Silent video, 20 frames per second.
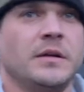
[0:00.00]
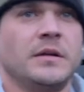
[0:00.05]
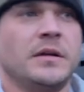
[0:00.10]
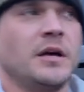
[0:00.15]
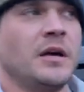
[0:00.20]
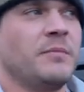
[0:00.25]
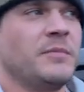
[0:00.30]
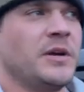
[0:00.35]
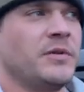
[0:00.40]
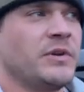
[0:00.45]

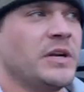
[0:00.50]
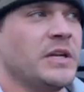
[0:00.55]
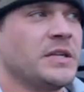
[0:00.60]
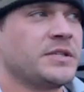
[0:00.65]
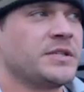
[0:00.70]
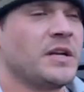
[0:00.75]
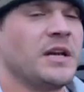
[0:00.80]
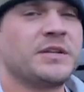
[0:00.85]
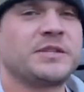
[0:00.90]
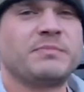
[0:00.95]
Hello my
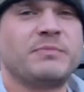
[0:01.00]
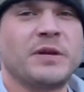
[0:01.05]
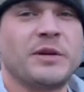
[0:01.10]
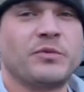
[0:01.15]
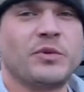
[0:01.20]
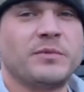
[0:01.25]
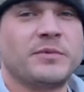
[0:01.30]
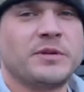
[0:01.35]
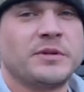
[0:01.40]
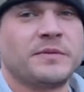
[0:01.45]
renaissance men and
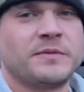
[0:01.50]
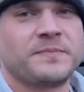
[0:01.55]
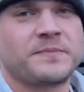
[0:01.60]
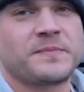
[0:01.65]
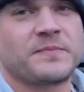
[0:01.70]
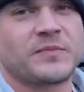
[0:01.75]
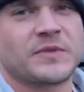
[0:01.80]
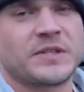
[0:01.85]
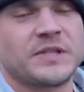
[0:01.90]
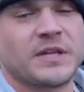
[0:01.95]
women.
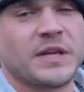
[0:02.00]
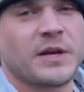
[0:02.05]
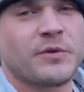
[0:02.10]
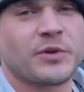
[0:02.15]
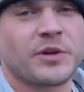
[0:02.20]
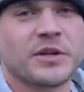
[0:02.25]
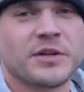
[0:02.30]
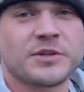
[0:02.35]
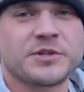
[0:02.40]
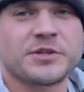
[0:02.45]
Today
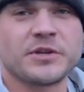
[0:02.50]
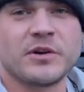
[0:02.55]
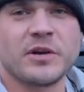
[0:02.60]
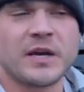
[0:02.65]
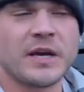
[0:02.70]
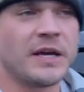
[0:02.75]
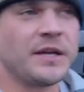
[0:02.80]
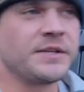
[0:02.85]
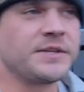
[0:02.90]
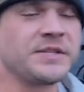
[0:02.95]
we're going to show you
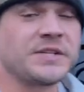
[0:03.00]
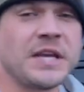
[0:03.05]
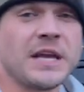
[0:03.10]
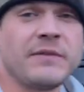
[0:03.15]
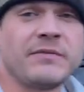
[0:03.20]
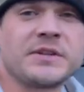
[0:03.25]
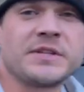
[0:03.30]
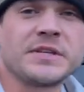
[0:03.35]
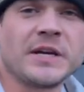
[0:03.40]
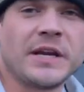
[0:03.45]
how to
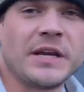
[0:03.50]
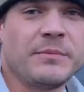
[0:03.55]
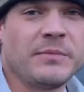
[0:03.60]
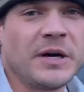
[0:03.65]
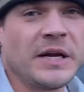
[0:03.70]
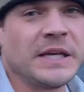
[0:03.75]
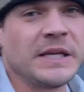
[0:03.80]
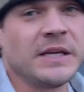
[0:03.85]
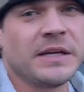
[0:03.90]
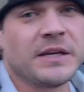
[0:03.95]
save a ton of
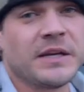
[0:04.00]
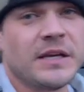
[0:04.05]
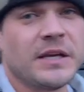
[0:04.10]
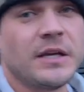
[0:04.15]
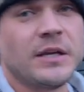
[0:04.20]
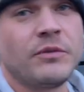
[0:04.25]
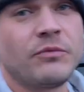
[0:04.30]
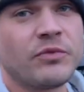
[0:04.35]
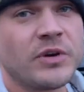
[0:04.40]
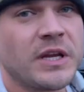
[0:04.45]
money
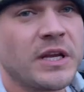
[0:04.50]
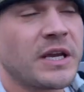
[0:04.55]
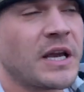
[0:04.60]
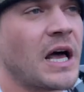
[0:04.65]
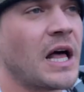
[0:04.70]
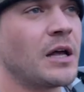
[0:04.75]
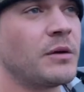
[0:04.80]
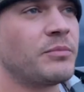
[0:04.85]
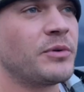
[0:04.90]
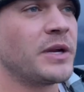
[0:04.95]
and
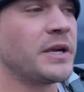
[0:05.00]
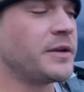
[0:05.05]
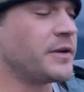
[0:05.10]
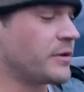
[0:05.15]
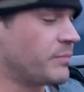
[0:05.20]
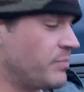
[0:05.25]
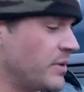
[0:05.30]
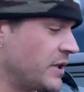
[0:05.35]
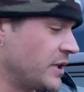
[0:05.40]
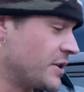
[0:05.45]
recalibrate your
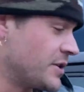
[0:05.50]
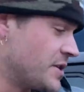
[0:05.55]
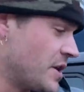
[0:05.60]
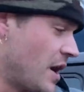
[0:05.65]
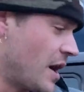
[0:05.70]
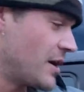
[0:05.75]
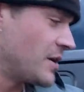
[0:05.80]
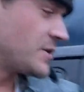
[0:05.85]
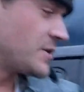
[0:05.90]
bigger tire